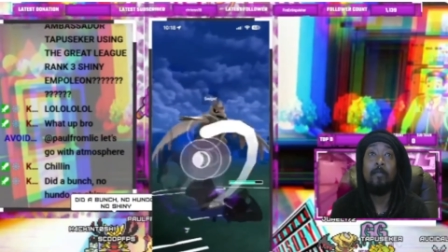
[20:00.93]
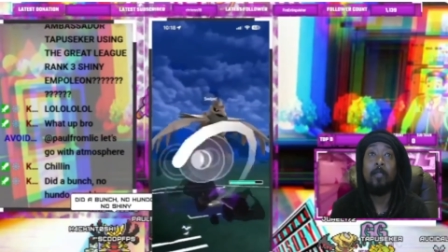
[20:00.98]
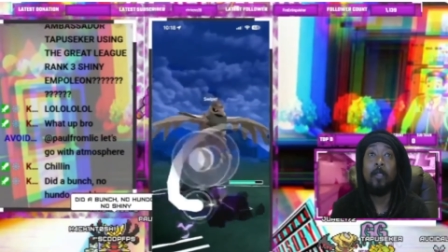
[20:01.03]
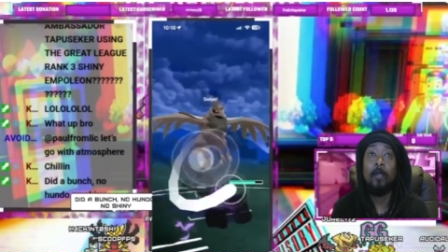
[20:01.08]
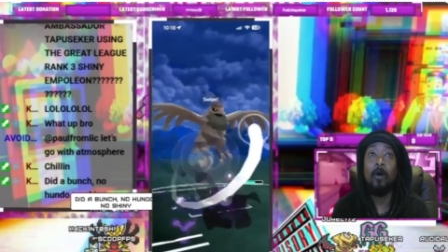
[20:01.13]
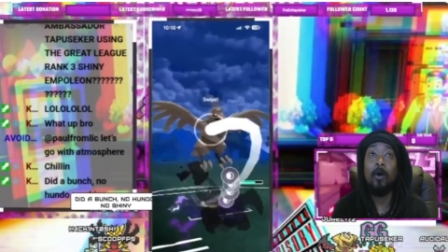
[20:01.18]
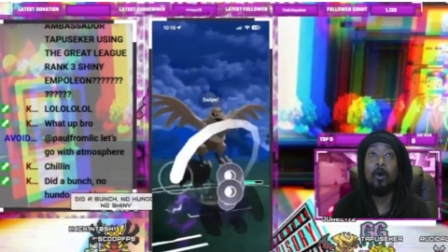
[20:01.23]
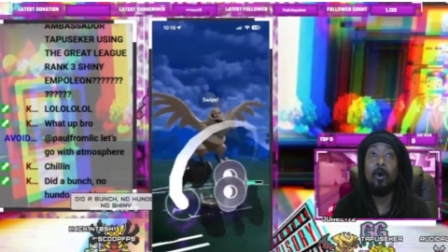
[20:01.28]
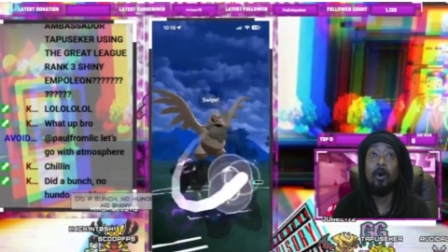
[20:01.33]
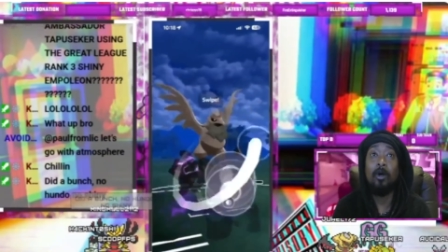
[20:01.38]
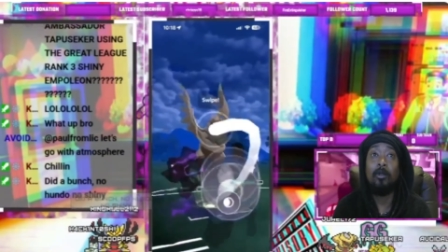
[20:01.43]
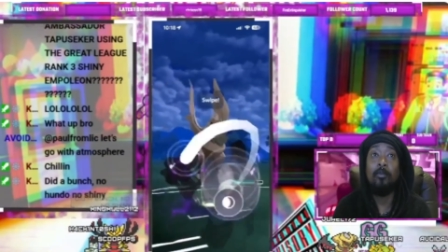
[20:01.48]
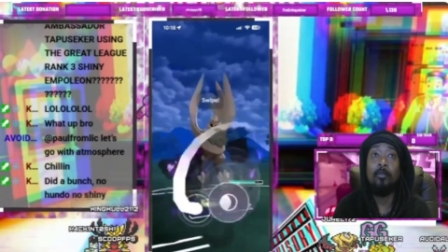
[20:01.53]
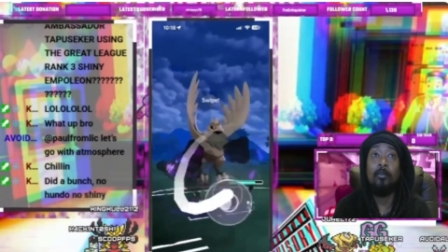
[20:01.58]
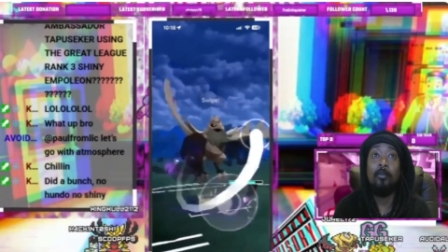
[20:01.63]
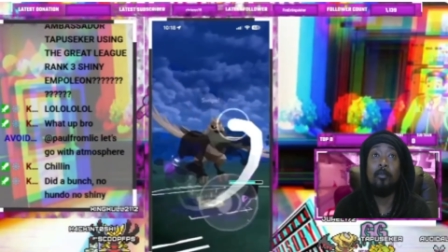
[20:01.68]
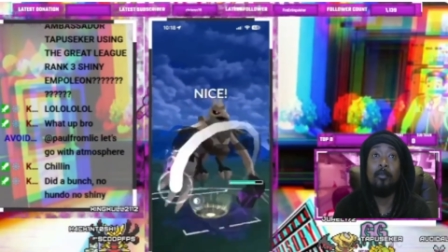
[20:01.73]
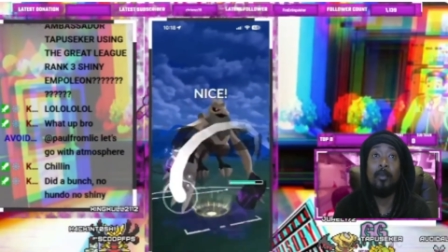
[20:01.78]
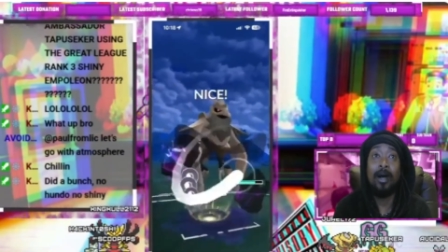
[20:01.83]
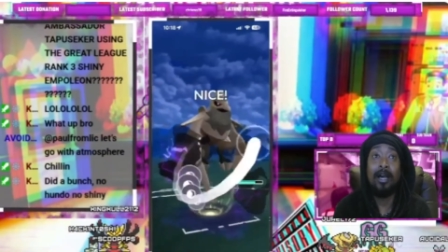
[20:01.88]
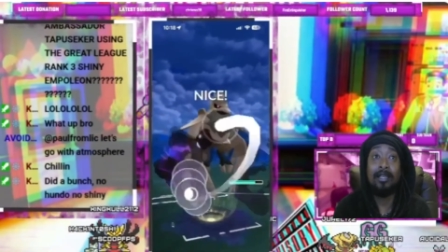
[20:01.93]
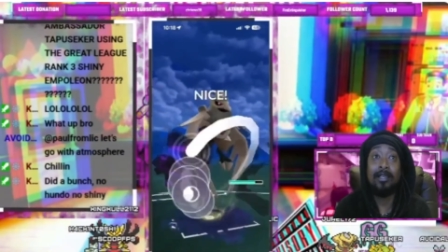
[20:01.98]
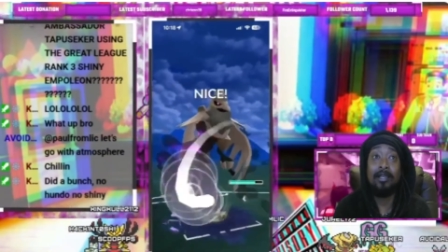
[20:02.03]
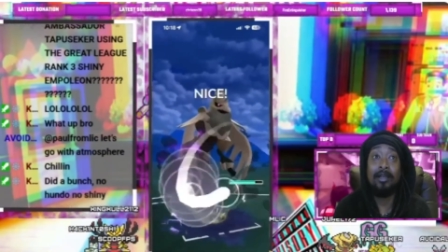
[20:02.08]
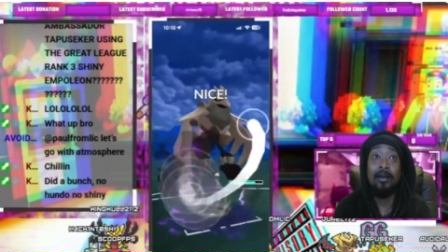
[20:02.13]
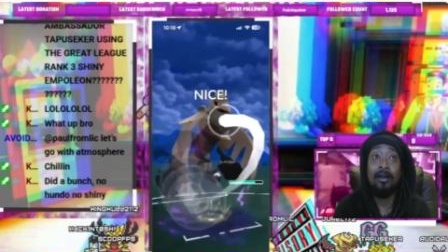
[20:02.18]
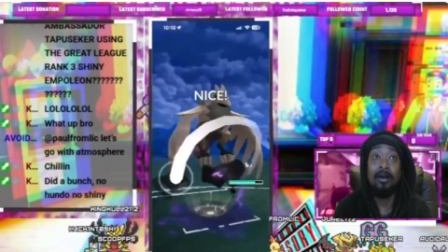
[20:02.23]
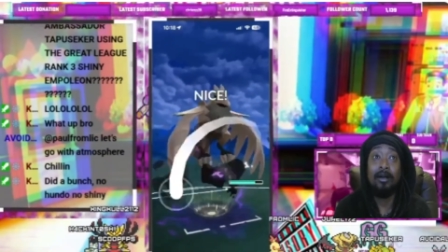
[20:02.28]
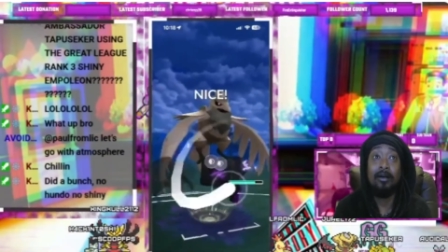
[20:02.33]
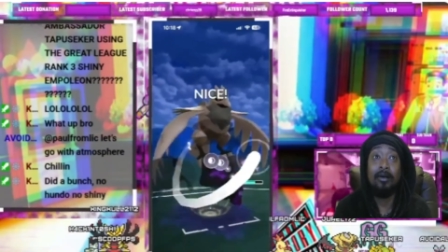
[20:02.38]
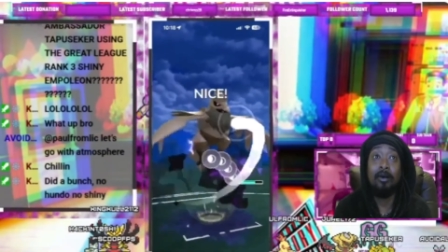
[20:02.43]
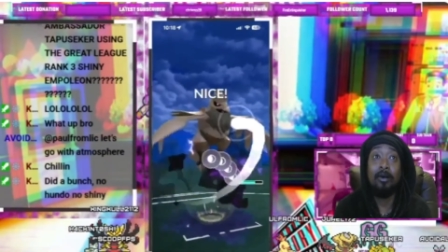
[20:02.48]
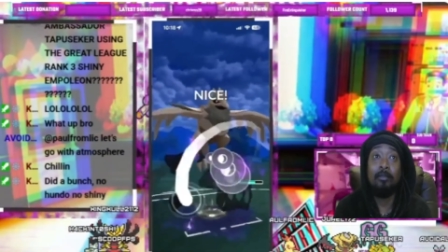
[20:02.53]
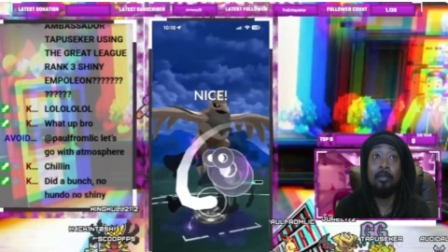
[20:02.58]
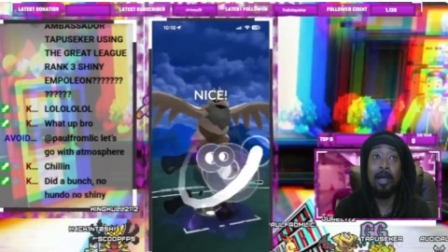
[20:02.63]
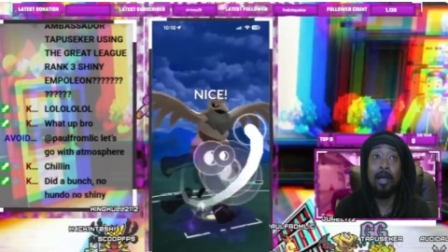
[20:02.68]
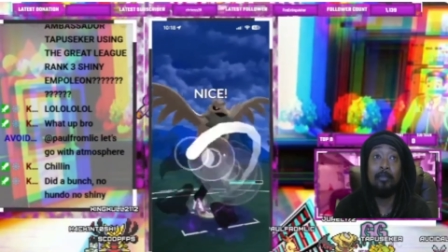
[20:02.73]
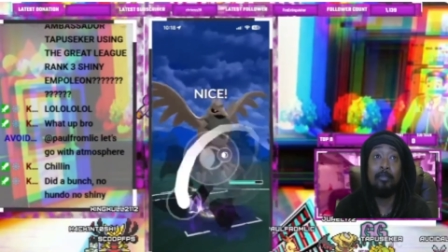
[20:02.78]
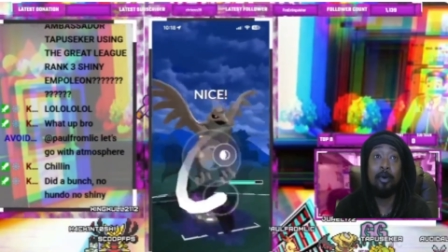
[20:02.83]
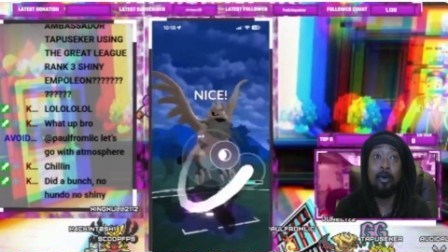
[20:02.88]
on my
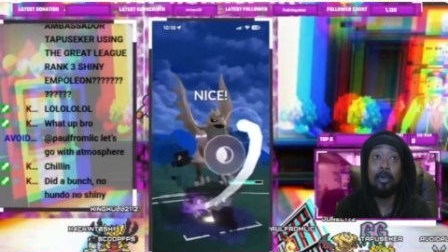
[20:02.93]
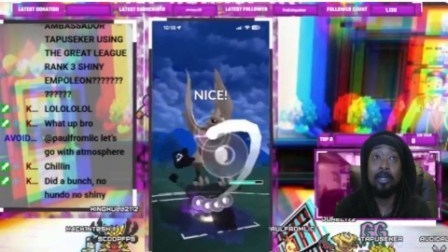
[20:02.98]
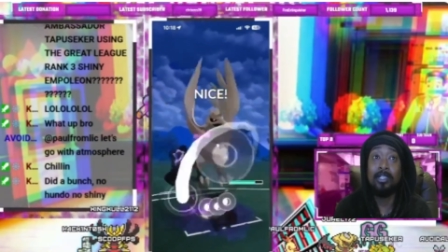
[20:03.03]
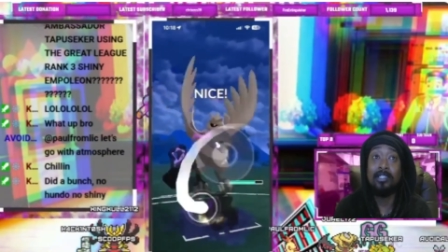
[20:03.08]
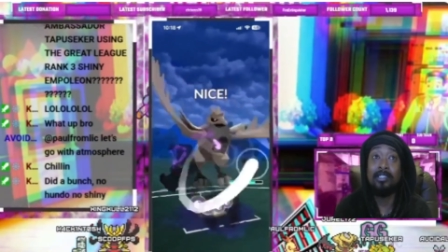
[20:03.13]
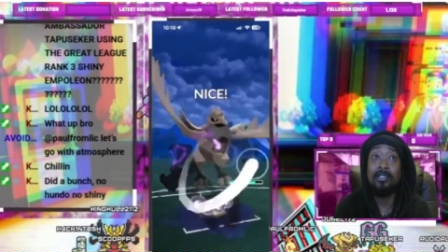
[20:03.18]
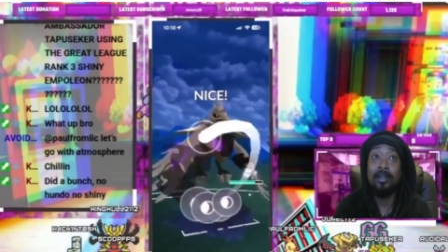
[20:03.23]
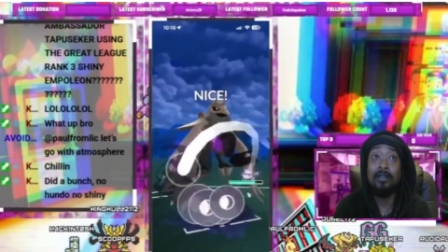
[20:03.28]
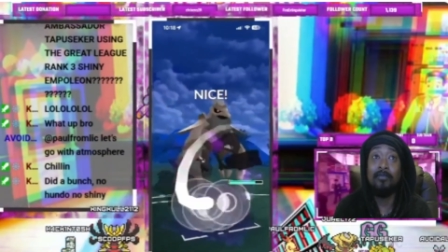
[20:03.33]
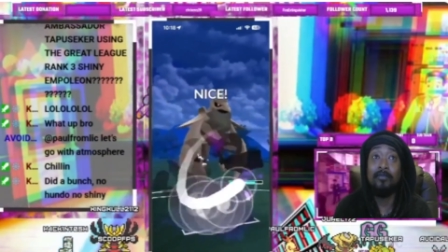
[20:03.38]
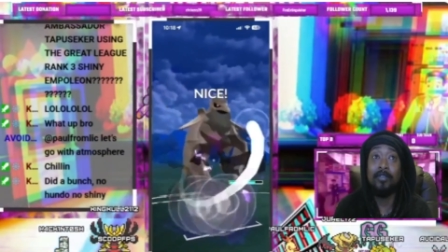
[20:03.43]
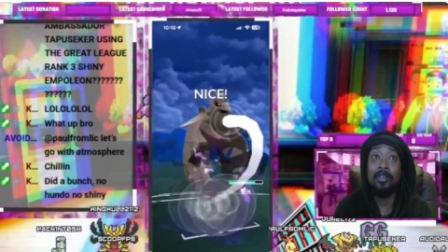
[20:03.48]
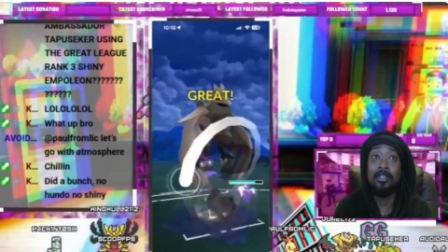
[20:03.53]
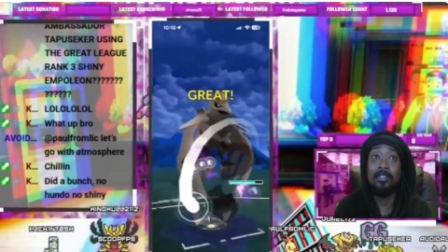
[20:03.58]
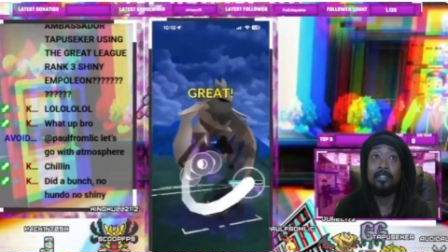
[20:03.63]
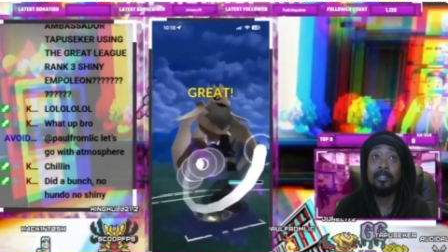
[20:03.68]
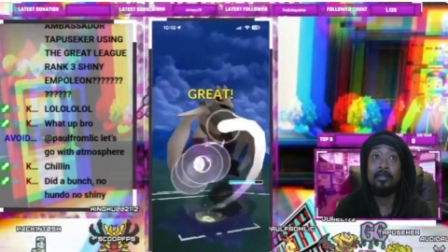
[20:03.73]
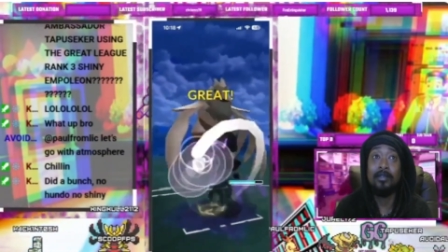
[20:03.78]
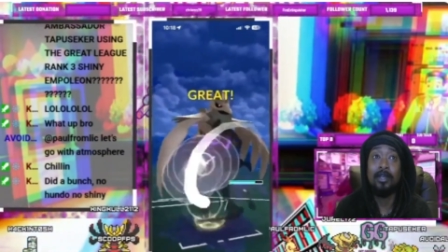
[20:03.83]
opponent's Stunfisk.